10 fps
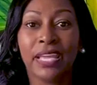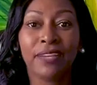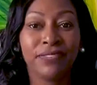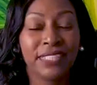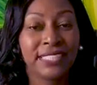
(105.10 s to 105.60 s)

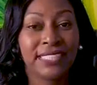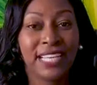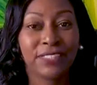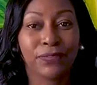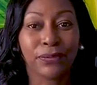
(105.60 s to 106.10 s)
If
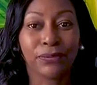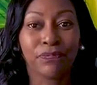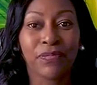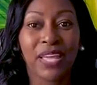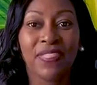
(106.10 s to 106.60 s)
successful,
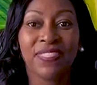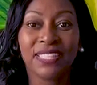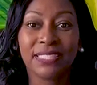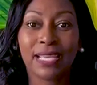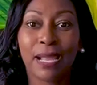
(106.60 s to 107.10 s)
this
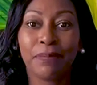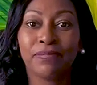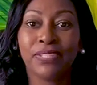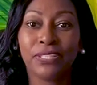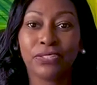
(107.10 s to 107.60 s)
type of
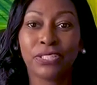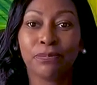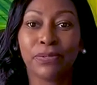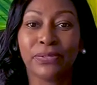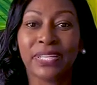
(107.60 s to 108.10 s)
leadership
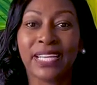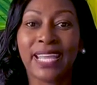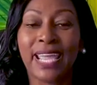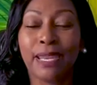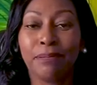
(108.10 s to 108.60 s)
learning
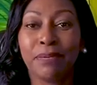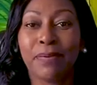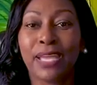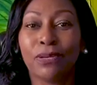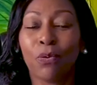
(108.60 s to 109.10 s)
can be
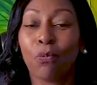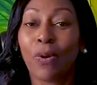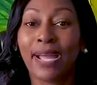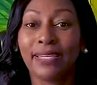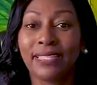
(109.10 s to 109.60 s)
made
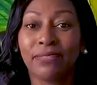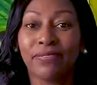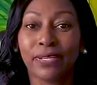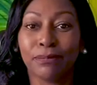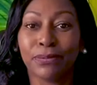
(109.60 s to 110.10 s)
widely
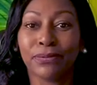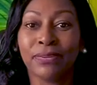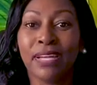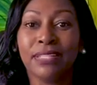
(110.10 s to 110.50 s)
available